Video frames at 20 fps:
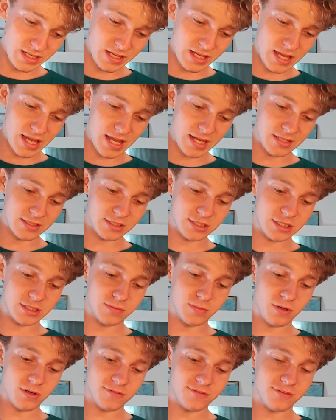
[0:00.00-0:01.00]
and a
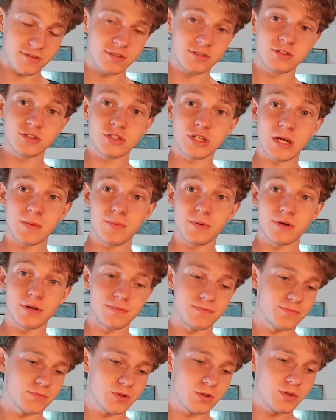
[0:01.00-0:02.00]
smartphone tripod.
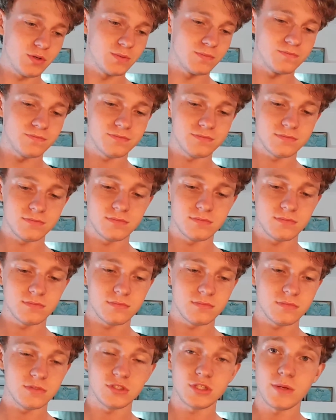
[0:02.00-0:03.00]
Cool.
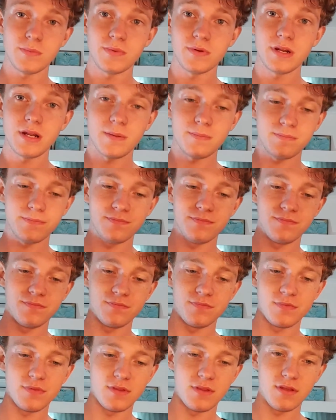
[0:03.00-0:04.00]
Let's open it up.
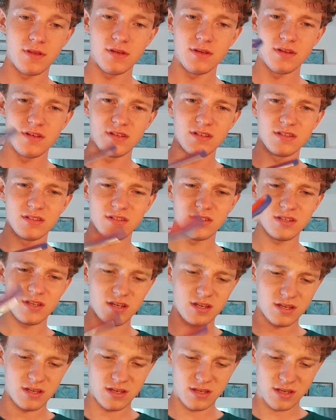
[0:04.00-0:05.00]

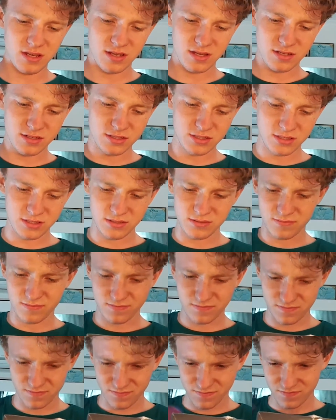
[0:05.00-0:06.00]
So just
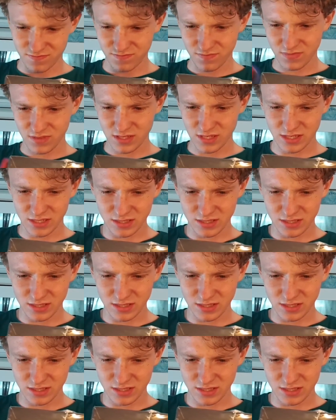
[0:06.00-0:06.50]
cut